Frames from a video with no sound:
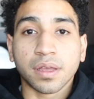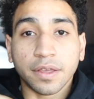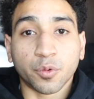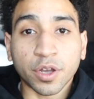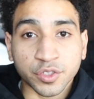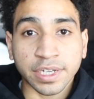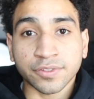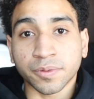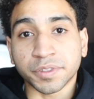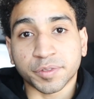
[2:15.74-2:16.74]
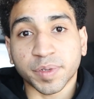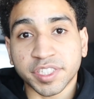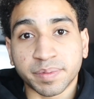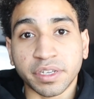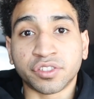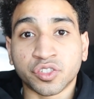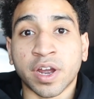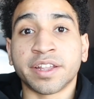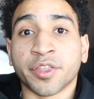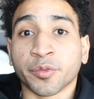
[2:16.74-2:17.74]
If you want to transform your sprint speed, you should
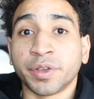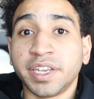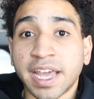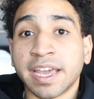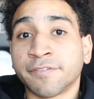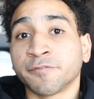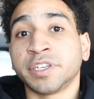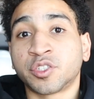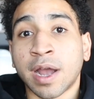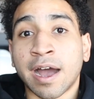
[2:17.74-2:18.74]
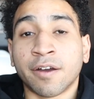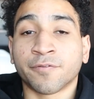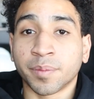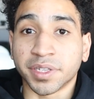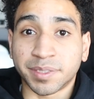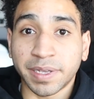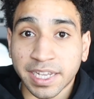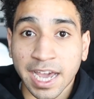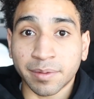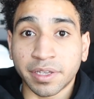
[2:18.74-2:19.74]
try the 3-day free trial from the
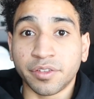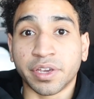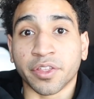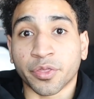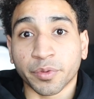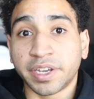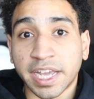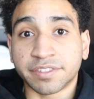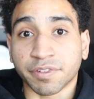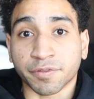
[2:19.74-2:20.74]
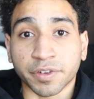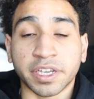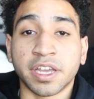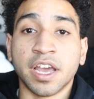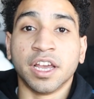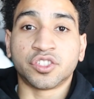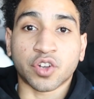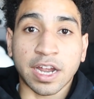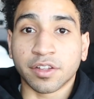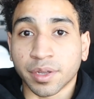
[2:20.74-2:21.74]
Speed Academy. You get 3 days for free.
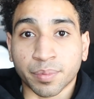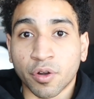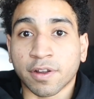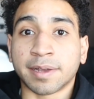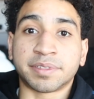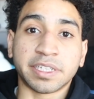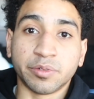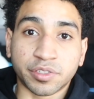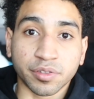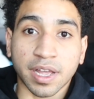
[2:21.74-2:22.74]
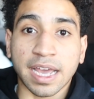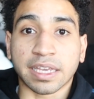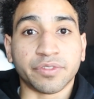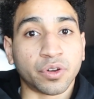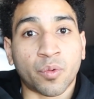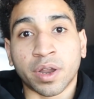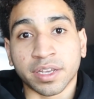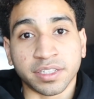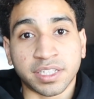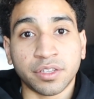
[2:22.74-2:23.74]
Try out the program, see what you like. If you don't want
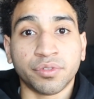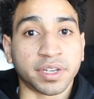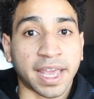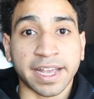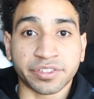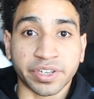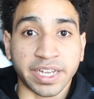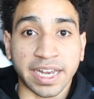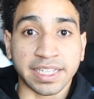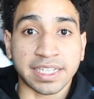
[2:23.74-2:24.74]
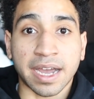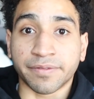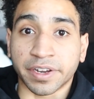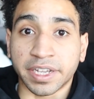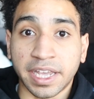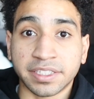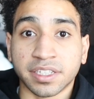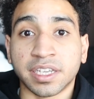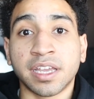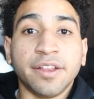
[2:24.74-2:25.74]
to continue, you could cancel at any time very
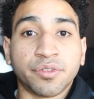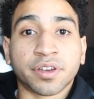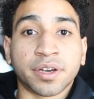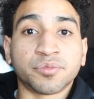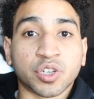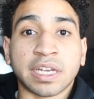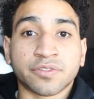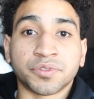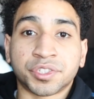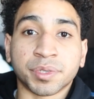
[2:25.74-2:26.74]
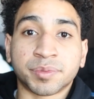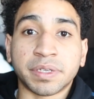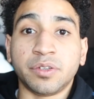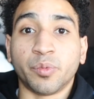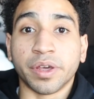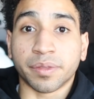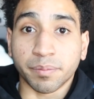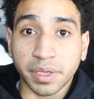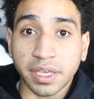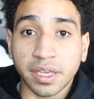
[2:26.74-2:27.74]
easily. And you could come transform your sprint speed with
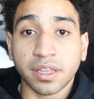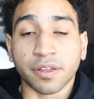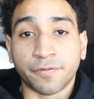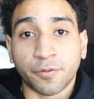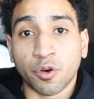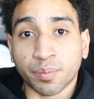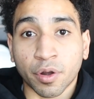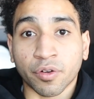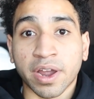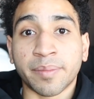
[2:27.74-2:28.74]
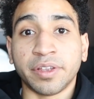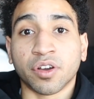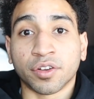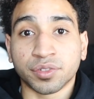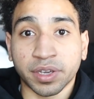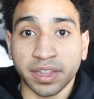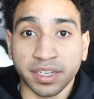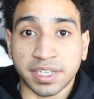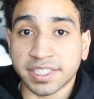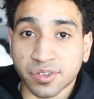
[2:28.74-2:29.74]
me, the full program. You can also get in
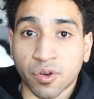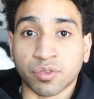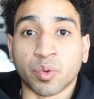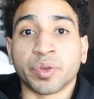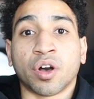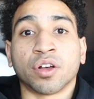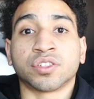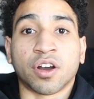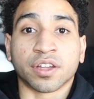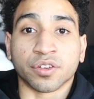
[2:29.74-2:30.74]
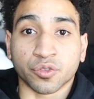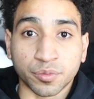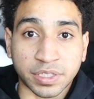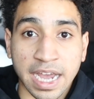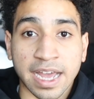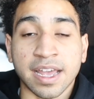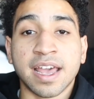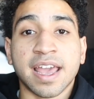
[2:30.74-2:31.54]
the Discord where we all talk in the group chat